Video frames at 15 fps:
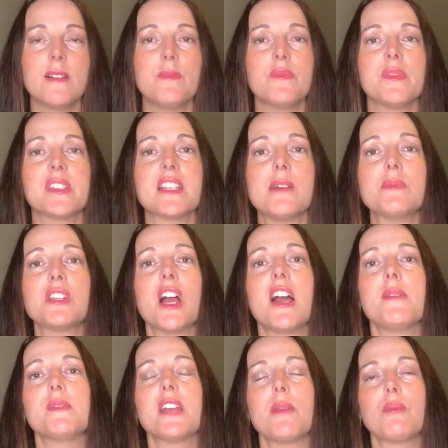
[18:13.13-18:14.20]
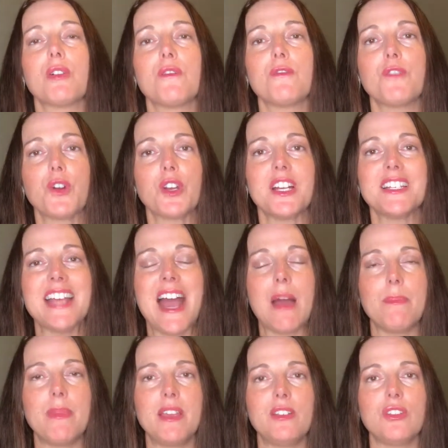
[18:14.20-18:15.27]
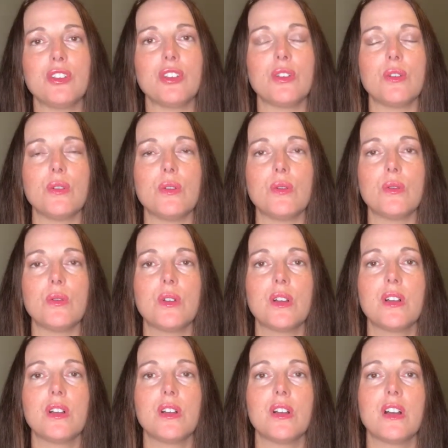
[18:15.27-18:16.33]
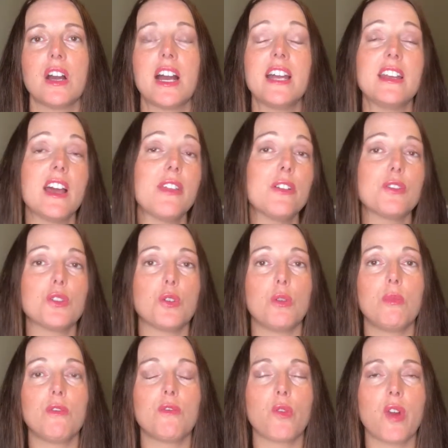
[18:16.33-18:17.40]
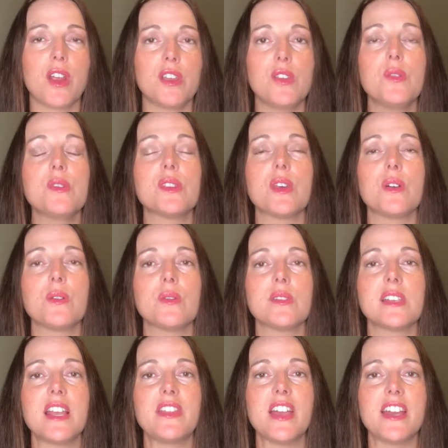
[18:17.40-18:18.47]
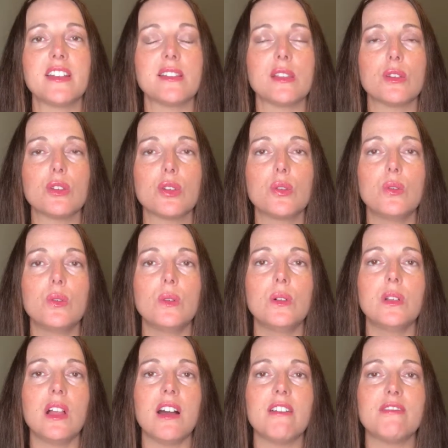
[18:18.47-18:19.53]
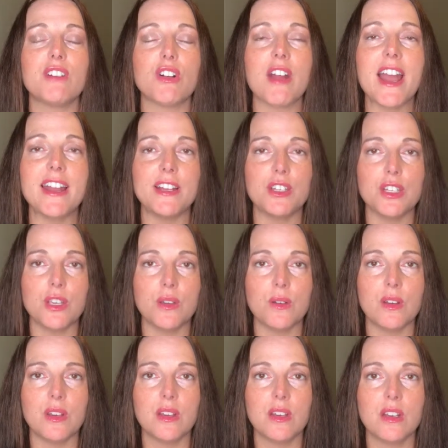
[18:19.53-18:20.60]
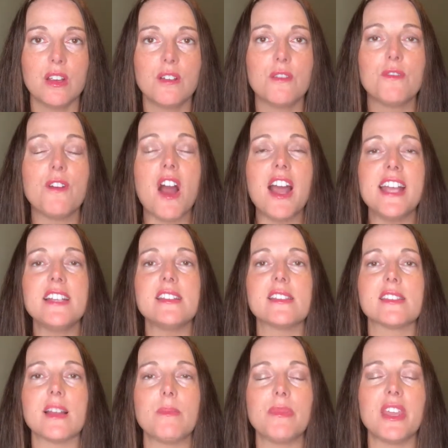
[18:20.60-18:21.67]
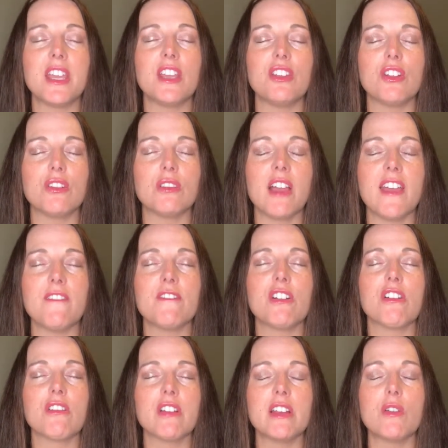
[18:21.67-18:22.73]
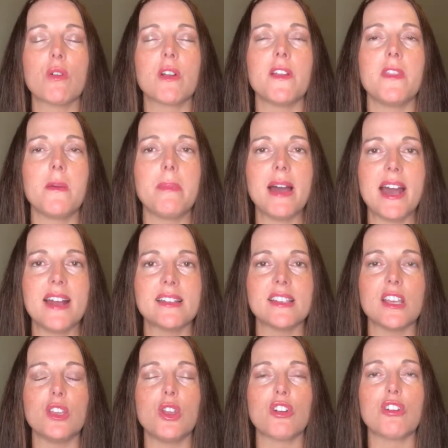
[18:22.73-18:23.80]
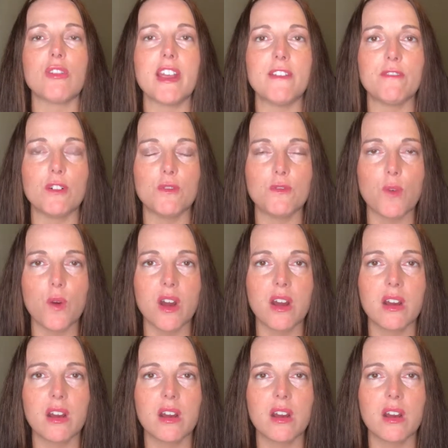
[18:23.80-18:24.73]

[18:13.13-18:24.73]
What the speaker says: Sometimes I prefer to tap into another tool before I use those, and that is the tool of gratitude. Find something in your life, current or in the past, that you're grateful for.